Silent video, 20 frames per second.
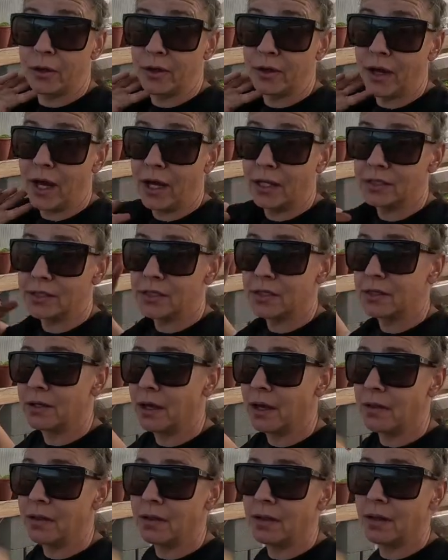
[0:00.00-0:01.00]
or not
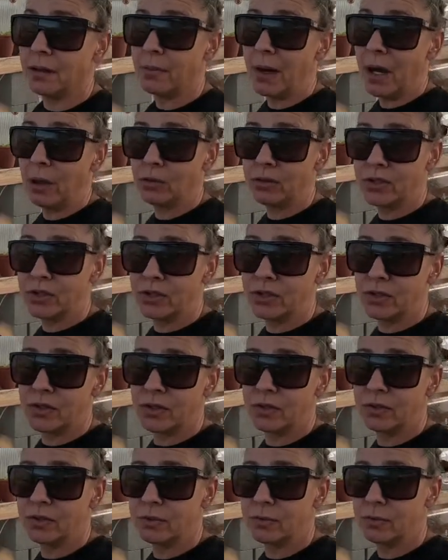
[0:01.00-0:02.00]
the
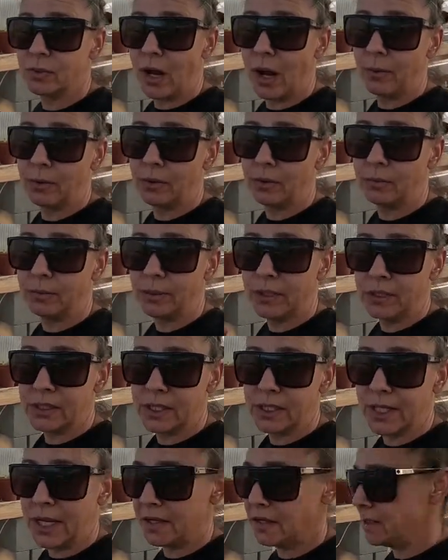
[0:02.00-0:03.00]
mouse problem
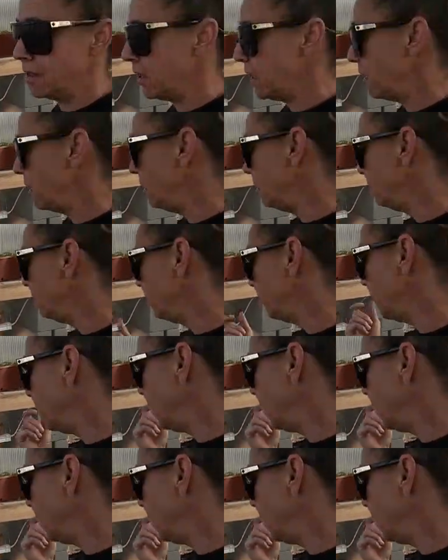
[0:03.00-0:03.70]
is taken care of,